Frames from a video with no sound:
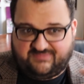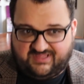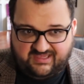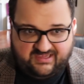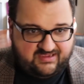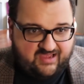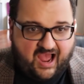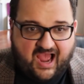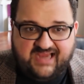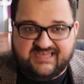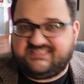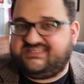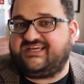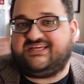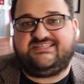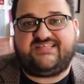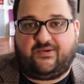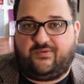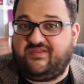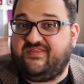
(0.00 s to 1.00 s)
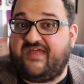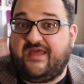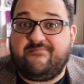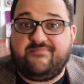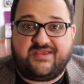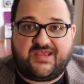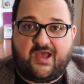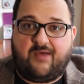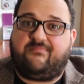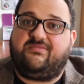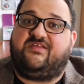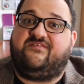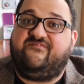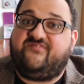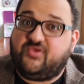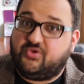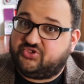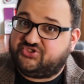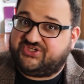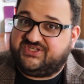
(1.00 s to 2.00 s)
the ideas that would then become
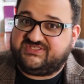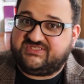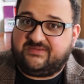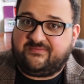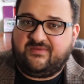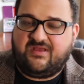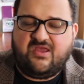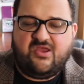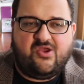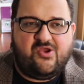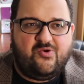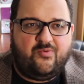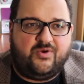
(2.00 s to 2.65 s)
Confucianism,